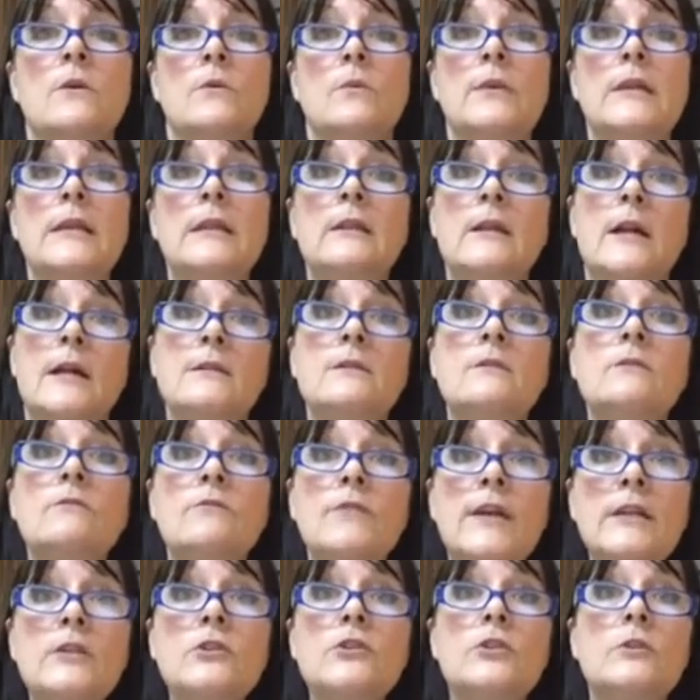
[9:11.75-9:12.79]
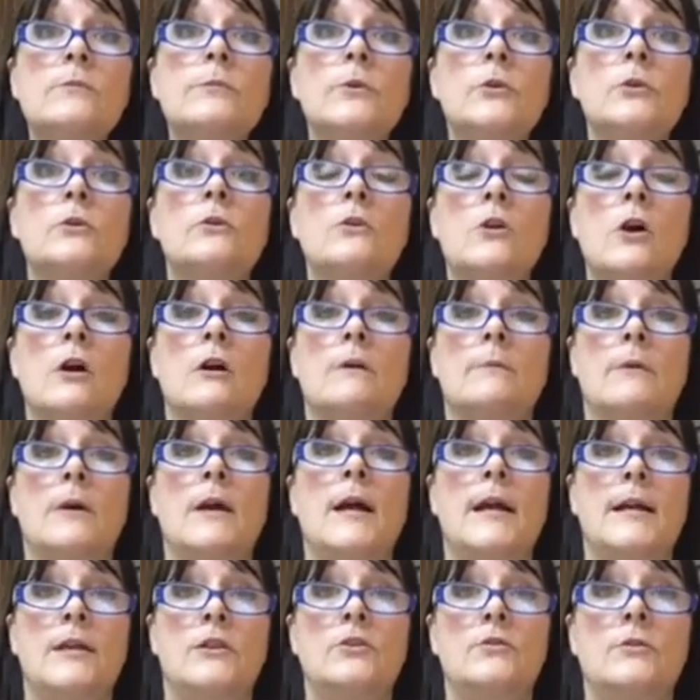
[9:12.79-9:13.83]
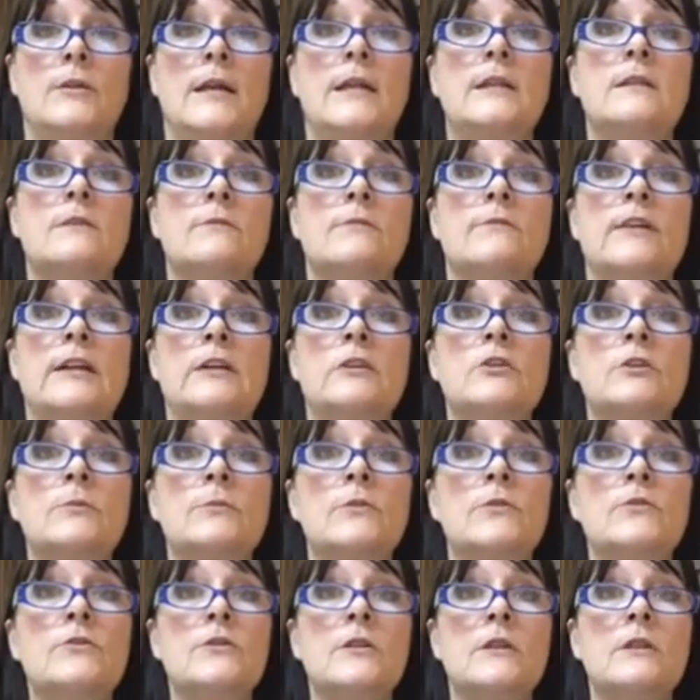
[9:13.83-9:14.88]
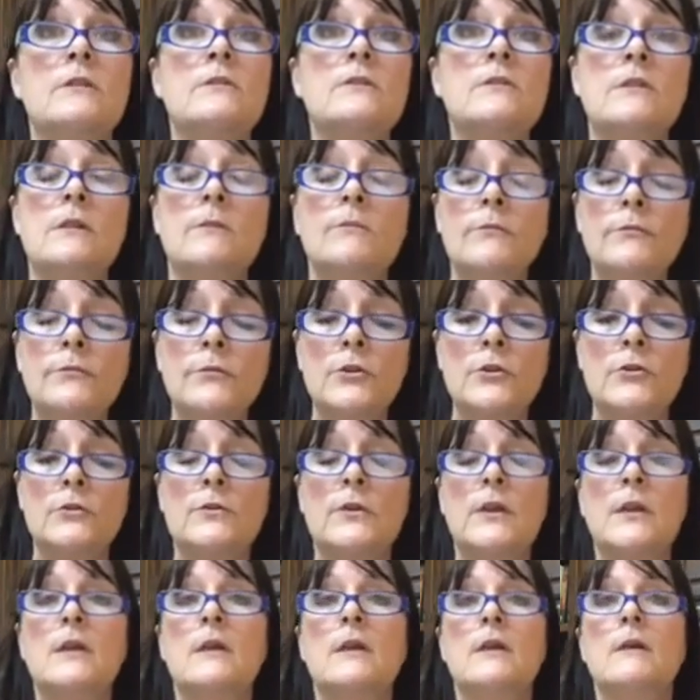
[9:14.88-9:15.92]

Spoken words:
We need lots of vegetable carbohydrates, vegetables and some fruit,